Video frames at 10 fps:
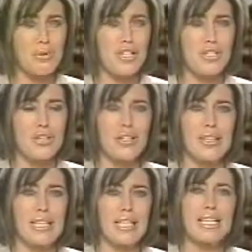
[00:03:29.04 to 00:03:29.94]
Depression
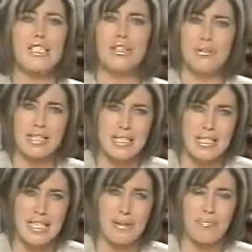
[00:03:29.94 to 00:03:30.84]
Arlene is losing
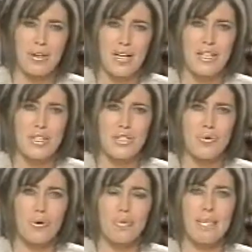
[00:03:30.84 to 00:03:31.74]
steam. The
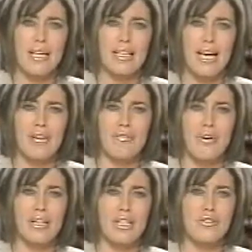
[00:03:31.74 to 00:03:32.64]
storm made
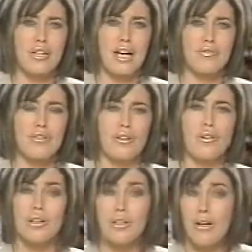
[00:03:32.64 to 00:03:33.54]
landfall yesterday afternoon
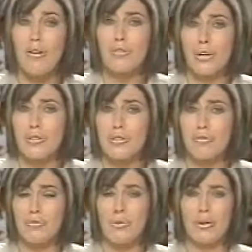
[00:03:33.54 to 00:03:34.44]
on the Gulf Coast of
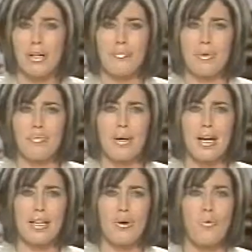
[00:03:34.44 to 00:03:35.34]
Florida,
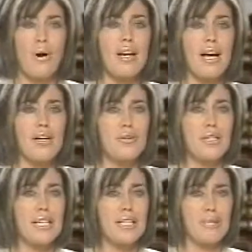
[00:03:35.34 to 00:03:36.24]
packing
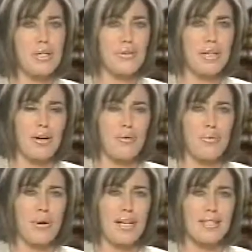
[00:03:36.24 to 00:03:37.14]
100-kilometer-an-hour
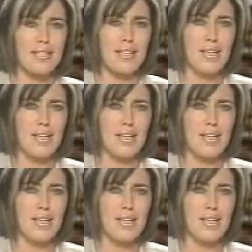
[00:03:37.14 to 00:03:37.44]
winds.